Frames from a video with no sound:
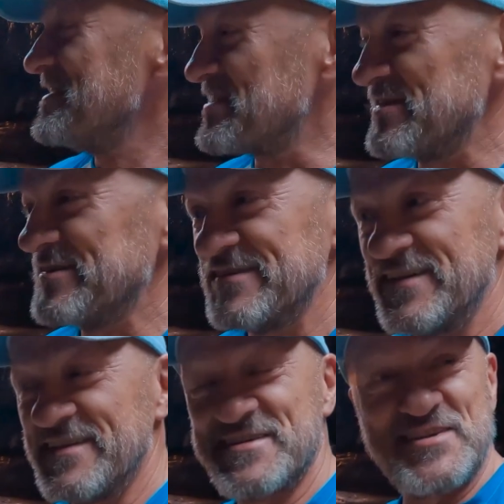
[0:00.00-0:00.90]
So
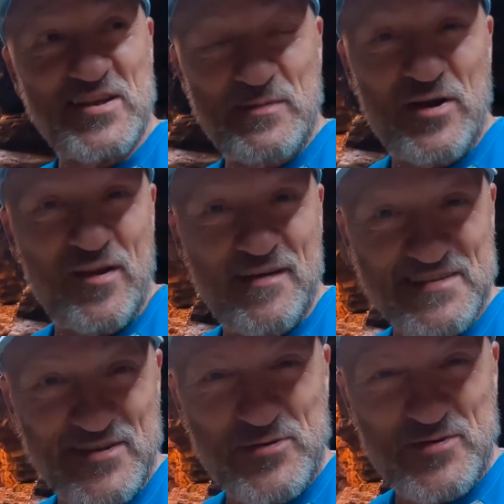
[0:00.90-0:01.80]
this is going to be our
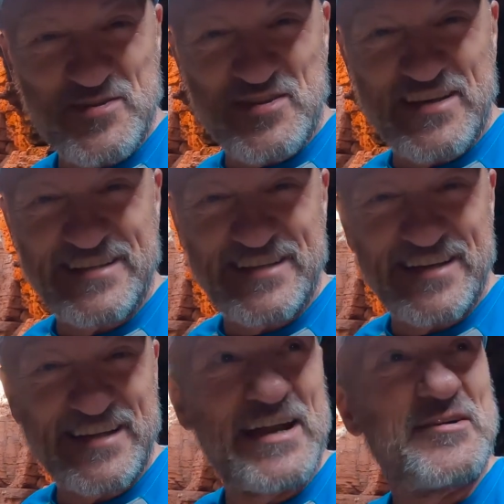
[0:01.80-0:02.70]
last gorge in
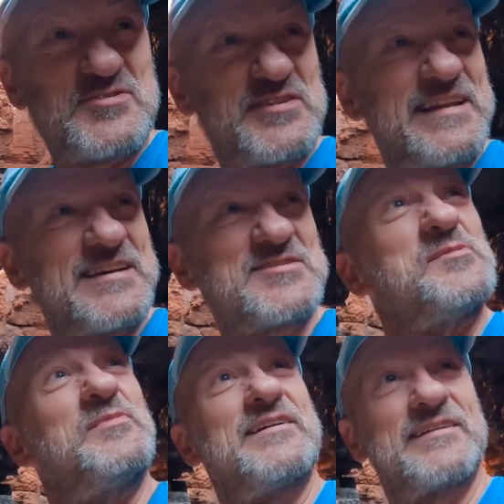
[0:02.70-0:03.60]
Karajini
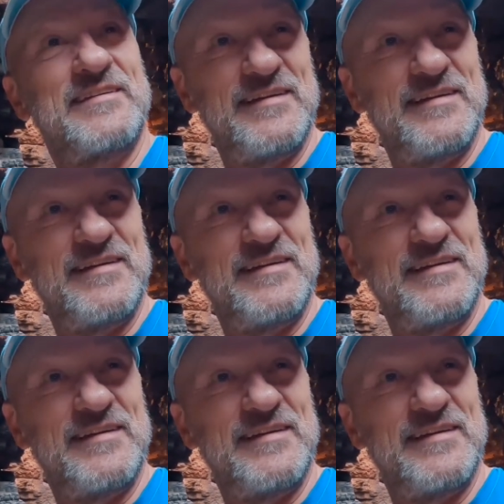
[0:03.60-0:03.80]
National Park.